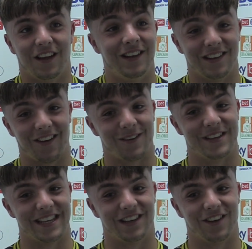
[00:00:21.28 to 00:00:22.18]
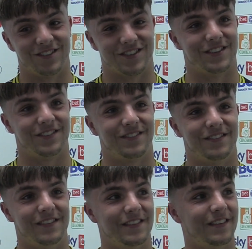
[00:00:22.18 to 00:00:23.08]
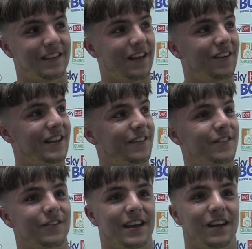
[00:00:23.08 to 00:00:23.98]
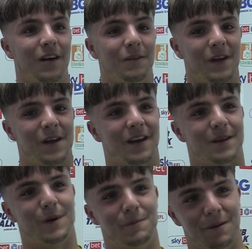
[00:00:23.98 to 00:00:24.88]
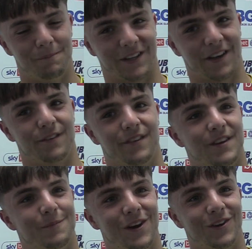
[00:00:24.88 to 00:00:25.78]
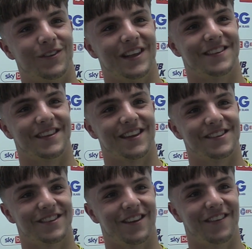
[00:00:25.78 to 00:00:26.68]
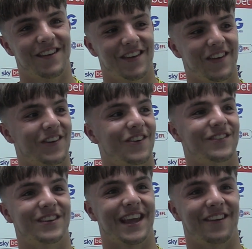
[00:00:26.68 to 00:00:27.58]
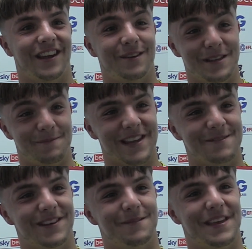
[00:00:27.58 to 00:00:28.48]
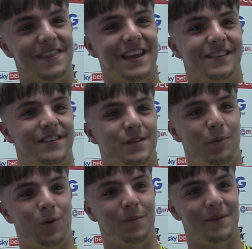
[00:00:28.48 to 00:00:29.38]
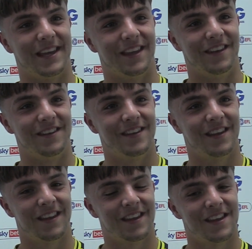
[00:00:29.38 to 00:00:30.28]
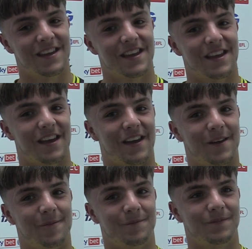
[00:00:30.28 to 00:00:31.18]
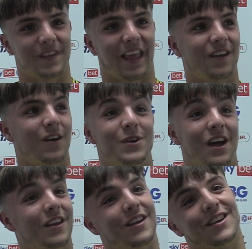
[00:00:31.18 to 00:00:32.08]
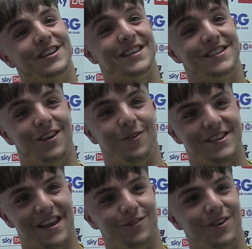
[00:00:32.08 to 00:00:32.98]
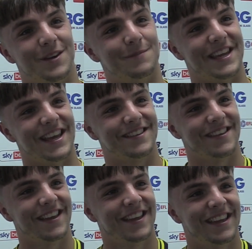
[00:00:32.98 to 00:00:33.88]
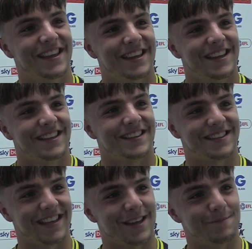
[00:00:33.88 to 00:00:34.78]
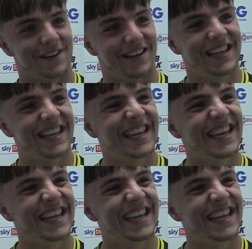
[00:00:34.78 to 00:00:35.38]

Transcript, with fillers: I mean loads and only three like there. Uh, I had my mum, my girlfriend, and my uncle there today, so I can't even count how many people have been there to support me and um, yeah, I, I, like I said to you, I wish everyone could be here to, to see it. I'm going to take,